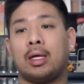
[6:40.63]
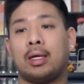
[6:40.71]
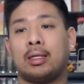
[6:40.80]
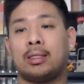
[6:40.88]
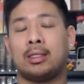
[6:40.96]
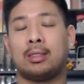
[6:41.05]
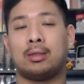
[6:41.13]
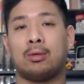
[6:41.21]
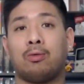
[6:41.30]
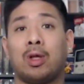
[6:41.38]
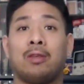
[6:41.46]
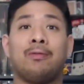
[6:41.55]
is
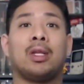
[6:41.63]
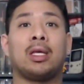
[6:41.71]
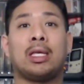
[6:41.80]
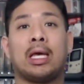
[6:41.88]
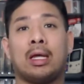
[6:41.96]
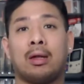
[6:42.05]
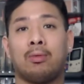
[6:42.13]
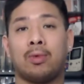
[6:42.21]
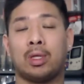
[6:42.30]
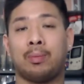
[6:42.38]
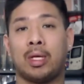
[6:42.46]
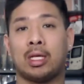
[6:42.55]
relevant again
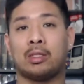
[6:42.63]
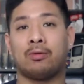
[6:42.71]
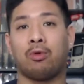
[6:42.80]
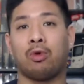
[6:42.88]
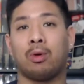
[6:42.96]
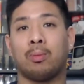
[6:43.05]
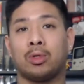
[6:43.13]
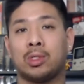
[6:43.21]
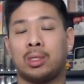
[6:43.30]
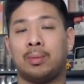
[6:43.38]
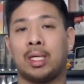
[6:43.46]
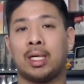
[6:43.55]
with the PS4,
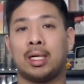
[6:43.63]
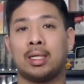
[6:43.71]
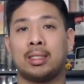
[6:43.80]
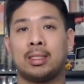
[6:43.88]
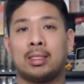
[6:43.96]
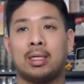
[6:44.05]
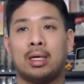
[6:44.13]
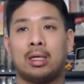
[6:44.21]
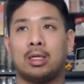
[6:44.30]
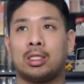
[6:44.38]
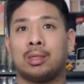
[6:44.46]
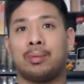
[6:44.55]
mostly because
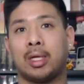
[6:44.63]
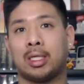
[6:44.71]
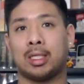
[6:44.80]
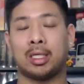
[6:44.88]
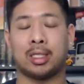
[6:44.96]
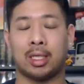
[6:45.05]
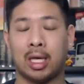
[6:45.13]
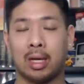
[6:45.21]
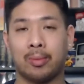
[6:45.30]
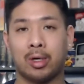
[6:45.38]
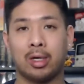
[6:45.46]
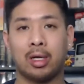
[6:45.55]
there's the PlayStation
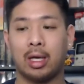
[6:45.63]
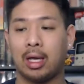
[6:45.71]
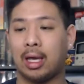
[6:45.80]
camera,